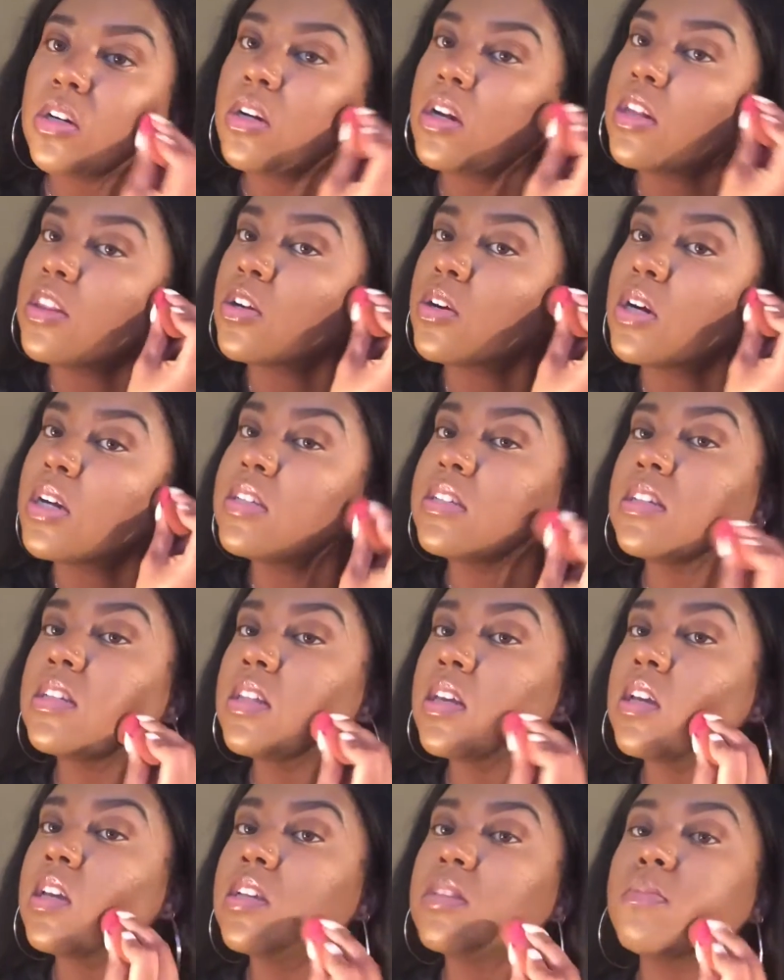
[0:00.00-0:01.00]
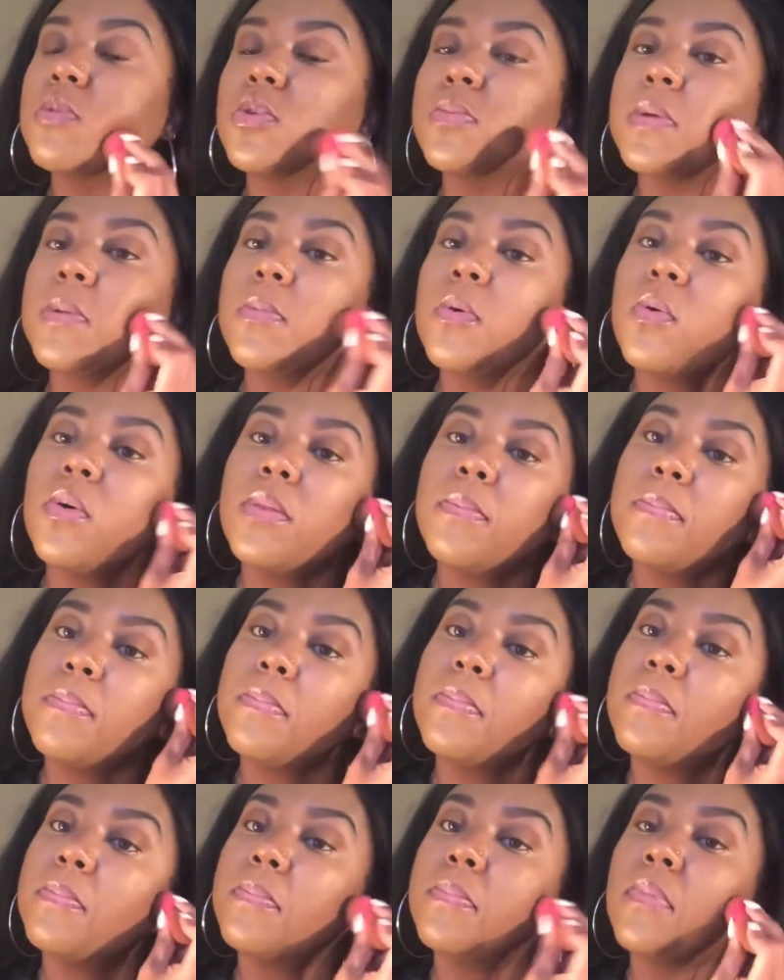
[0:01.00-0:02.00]
And the crazy thing is, most people with
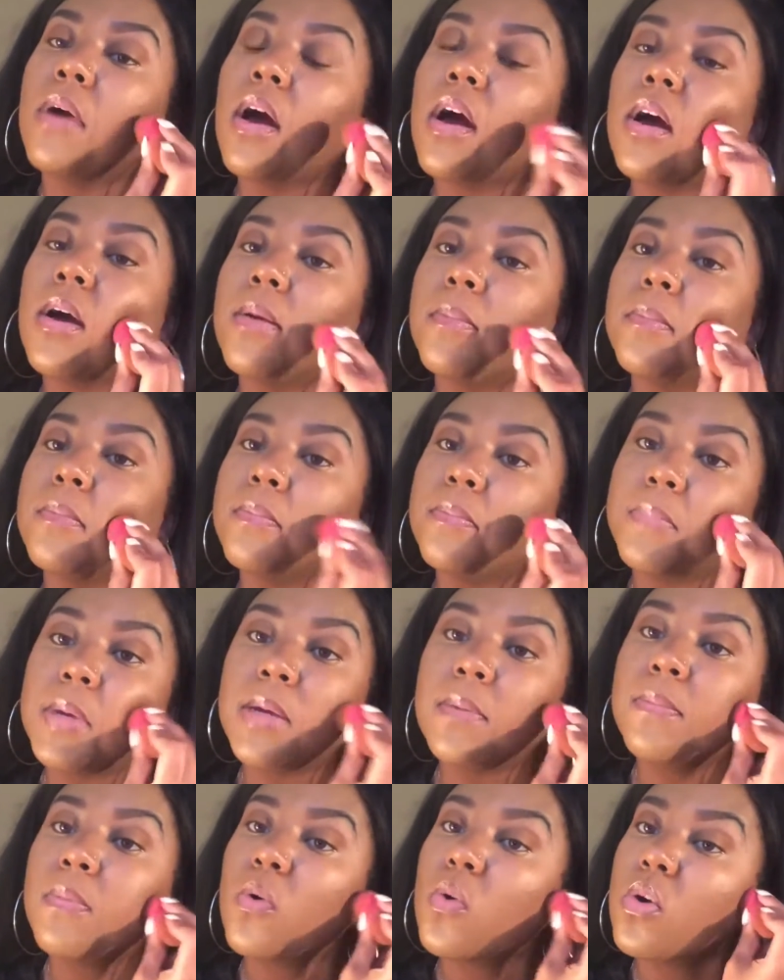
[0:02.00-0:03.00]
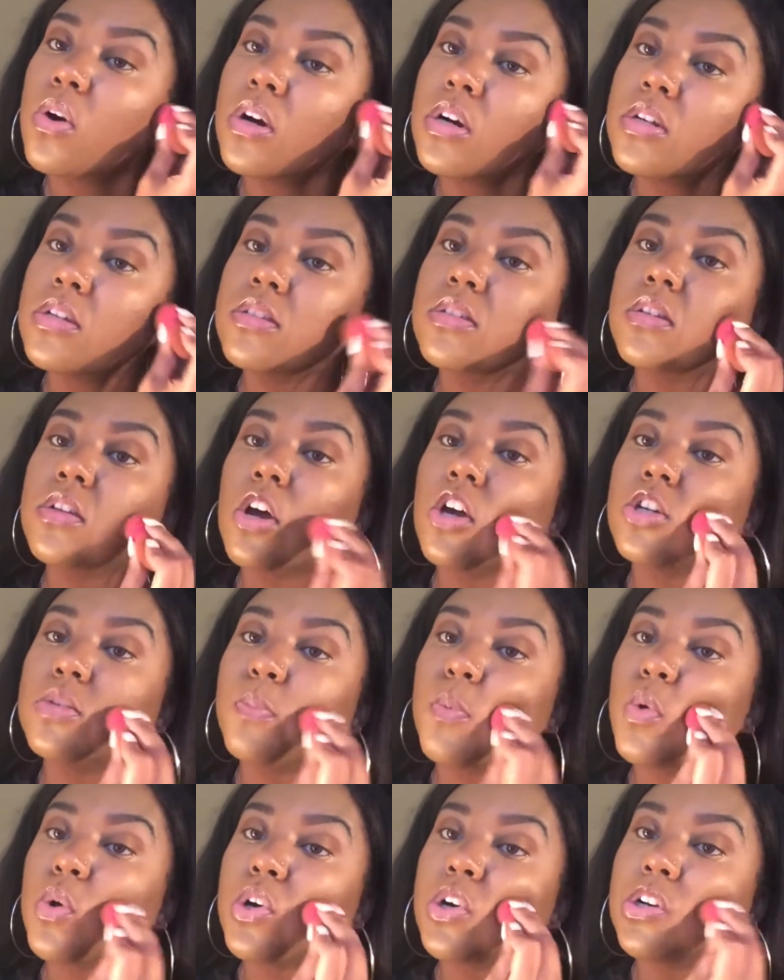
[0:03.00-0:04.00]
big pores, large
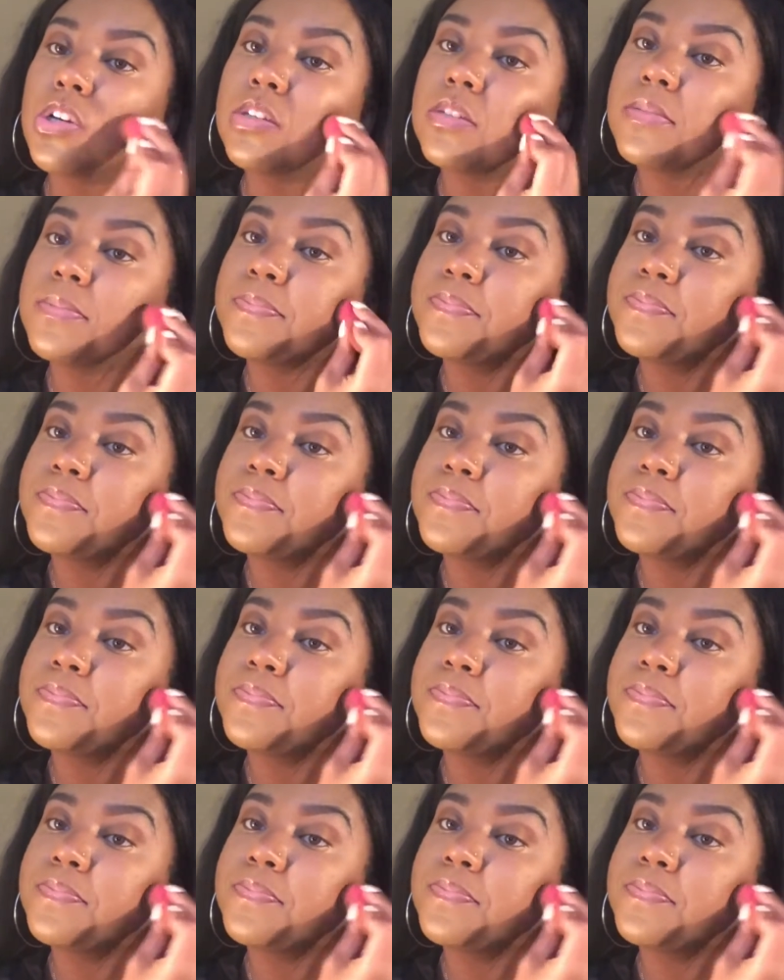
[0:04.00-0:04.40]
pores,